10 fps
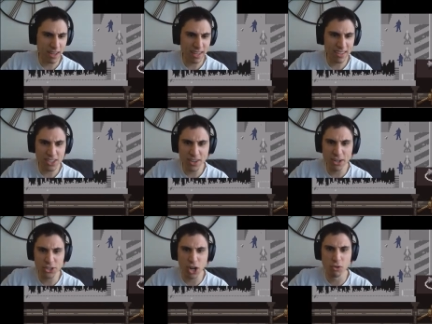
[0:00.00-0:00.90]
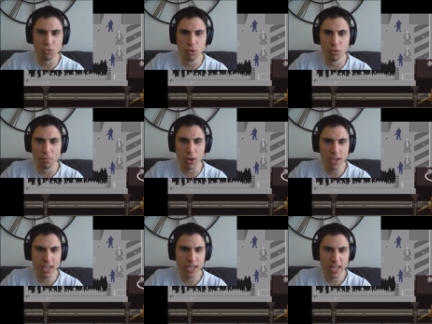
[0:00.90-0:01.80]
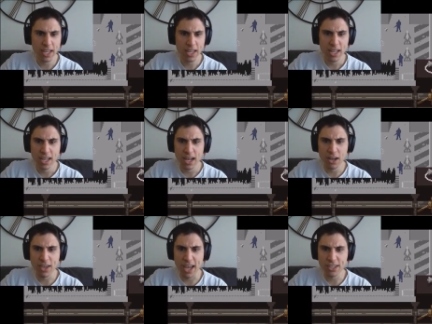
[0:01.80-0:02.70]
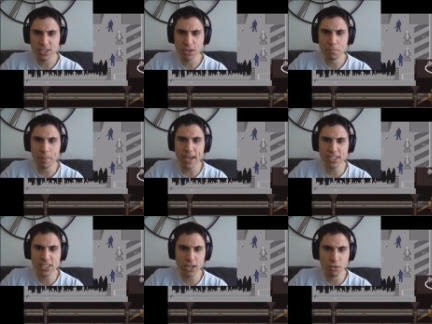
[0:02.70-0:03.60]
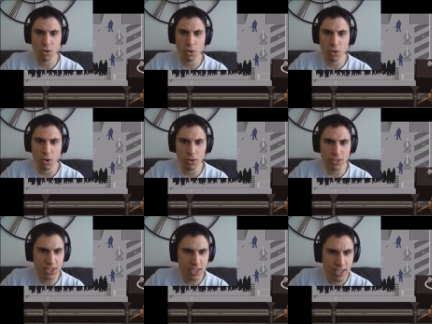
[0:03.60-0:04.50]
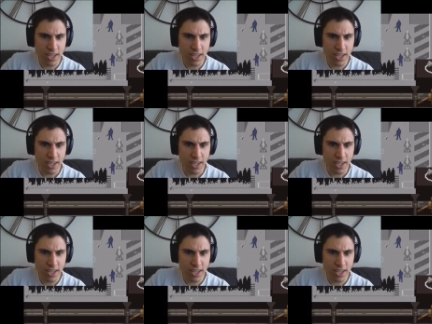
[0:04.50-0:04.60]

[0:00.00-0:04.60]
So here's our rule book. Okay, so basic rules.